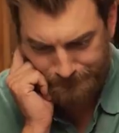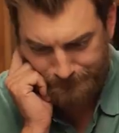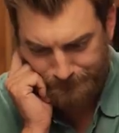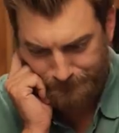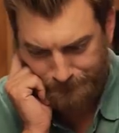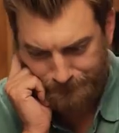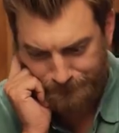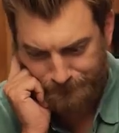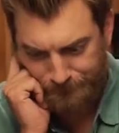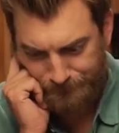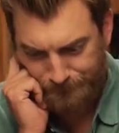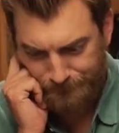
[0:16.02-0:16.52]

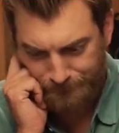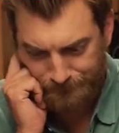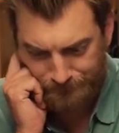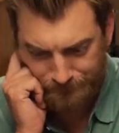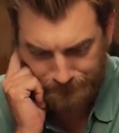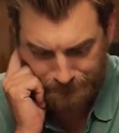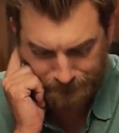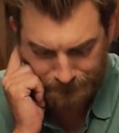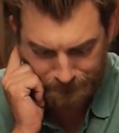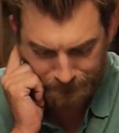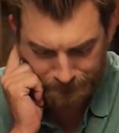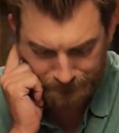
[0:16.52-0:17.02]

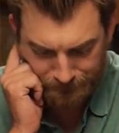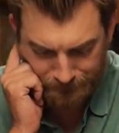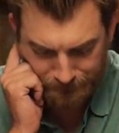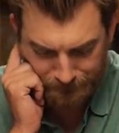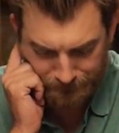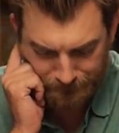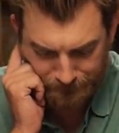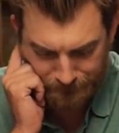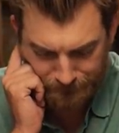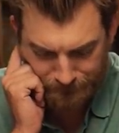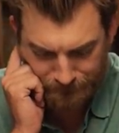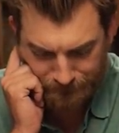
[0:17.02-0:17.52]

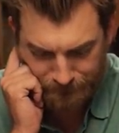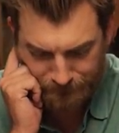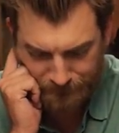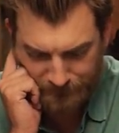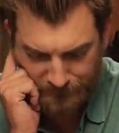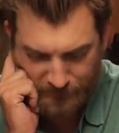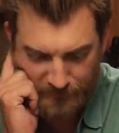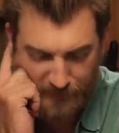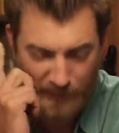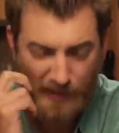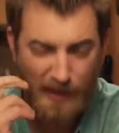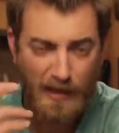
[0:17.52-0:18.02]

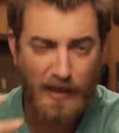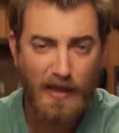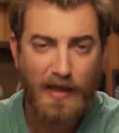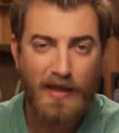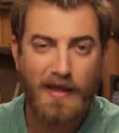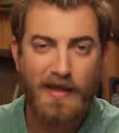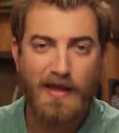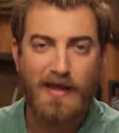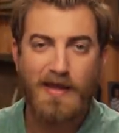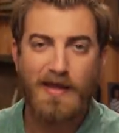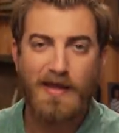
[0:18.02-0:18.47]
The person shown says nothing.